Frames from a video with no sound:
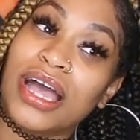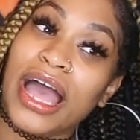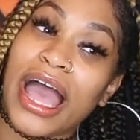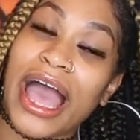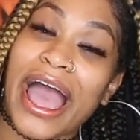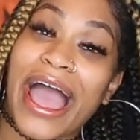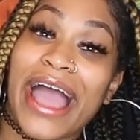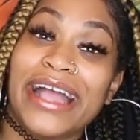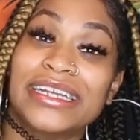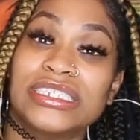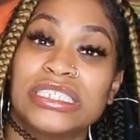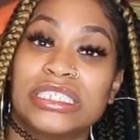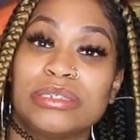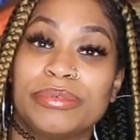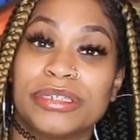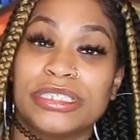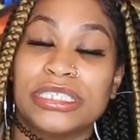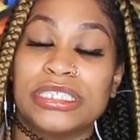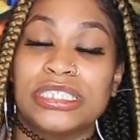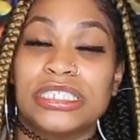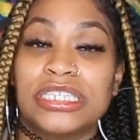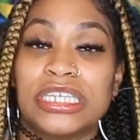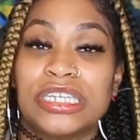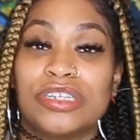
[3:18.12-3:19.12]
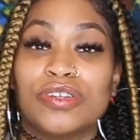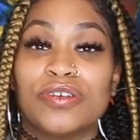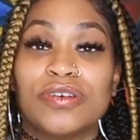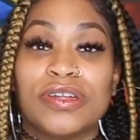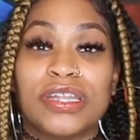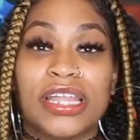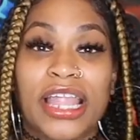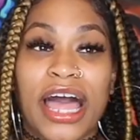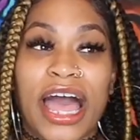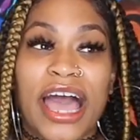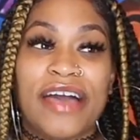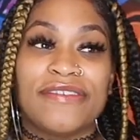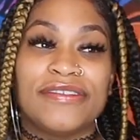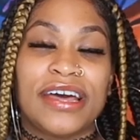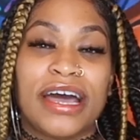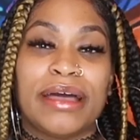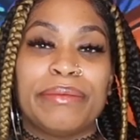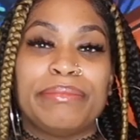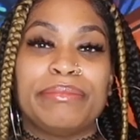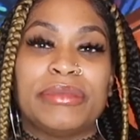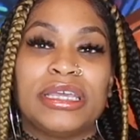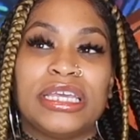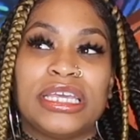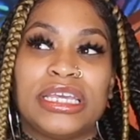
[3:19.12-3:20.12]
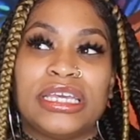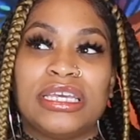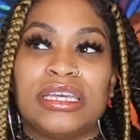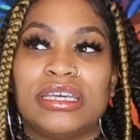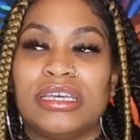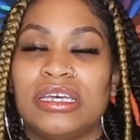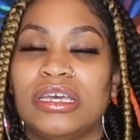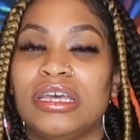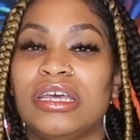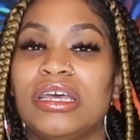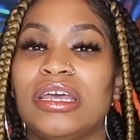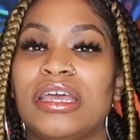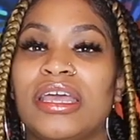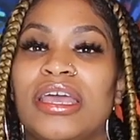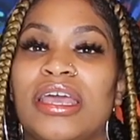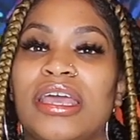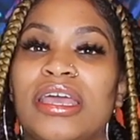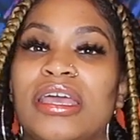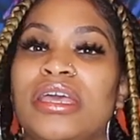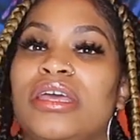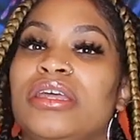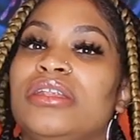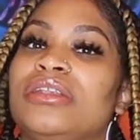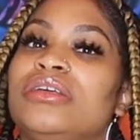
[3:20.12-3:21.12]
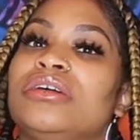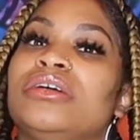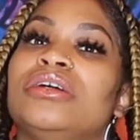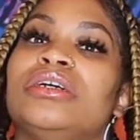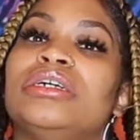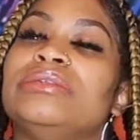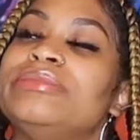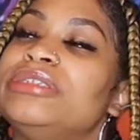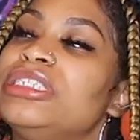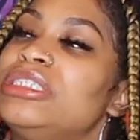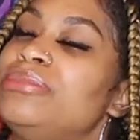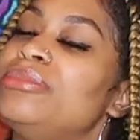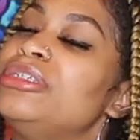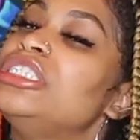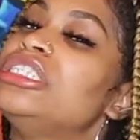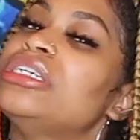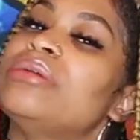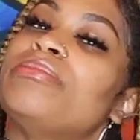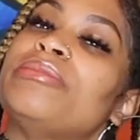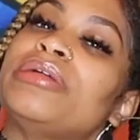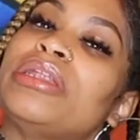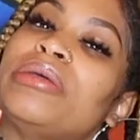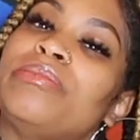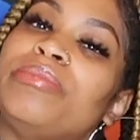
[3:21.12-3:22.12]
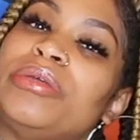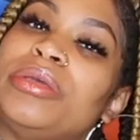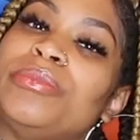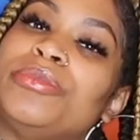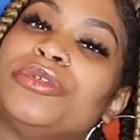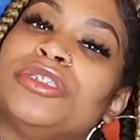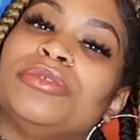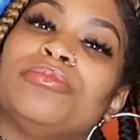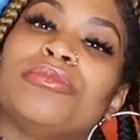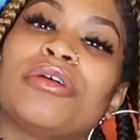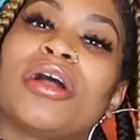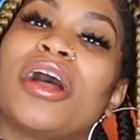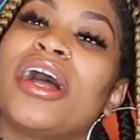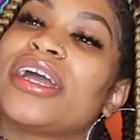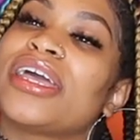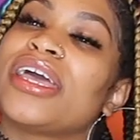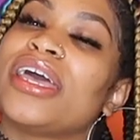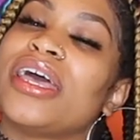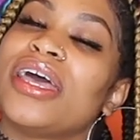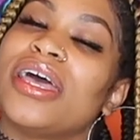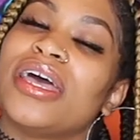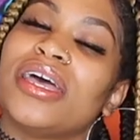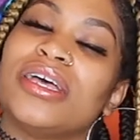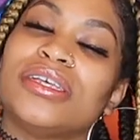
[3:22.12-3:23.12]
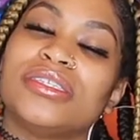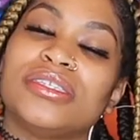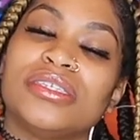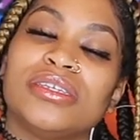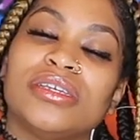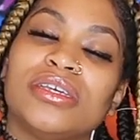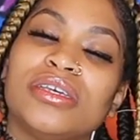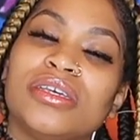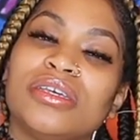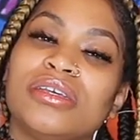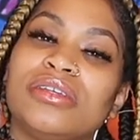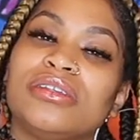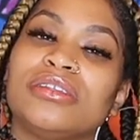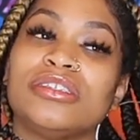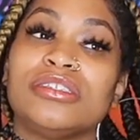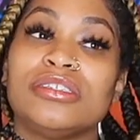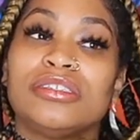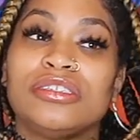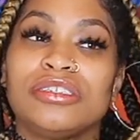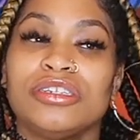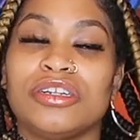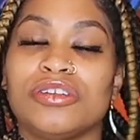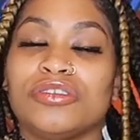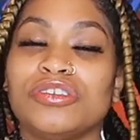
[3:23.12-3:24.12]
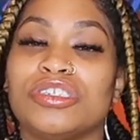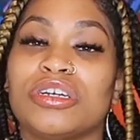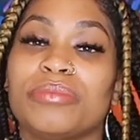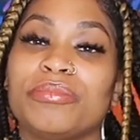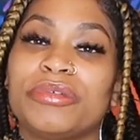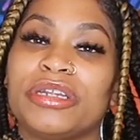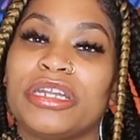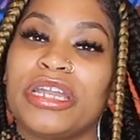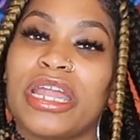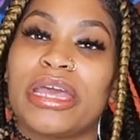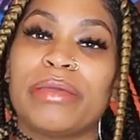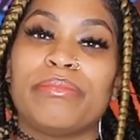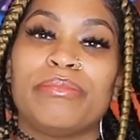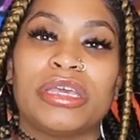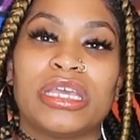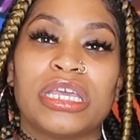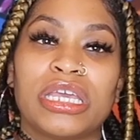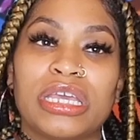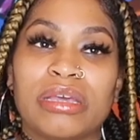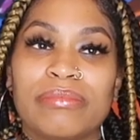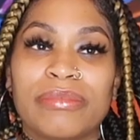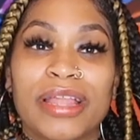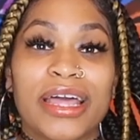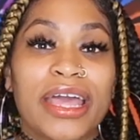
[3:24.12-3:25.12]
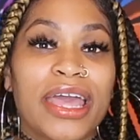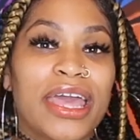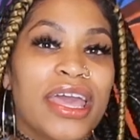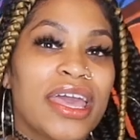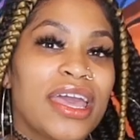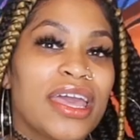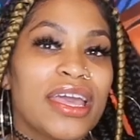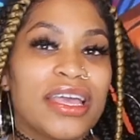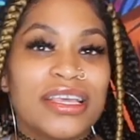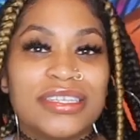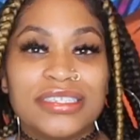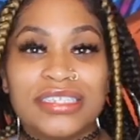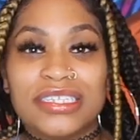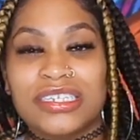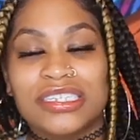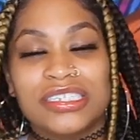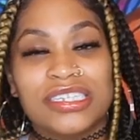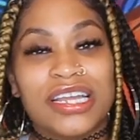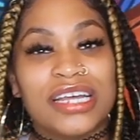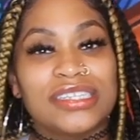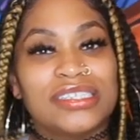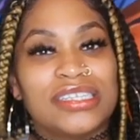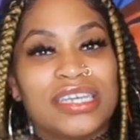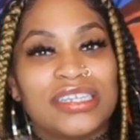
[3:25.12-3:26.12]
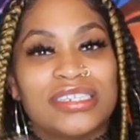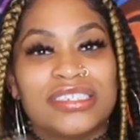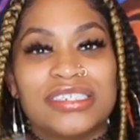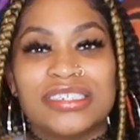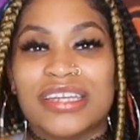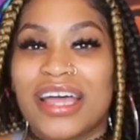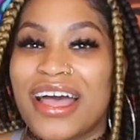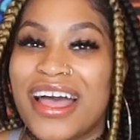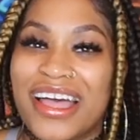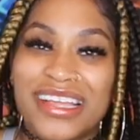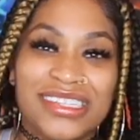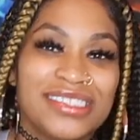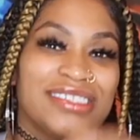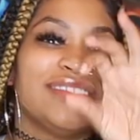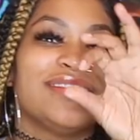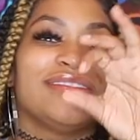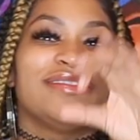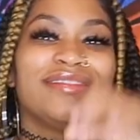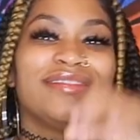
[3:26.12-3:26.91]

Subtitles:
I actually been sitting on live.me and just been jumping in people's broadcasts and, you know, jumping in their beam like, hey, see a shot, take a shot.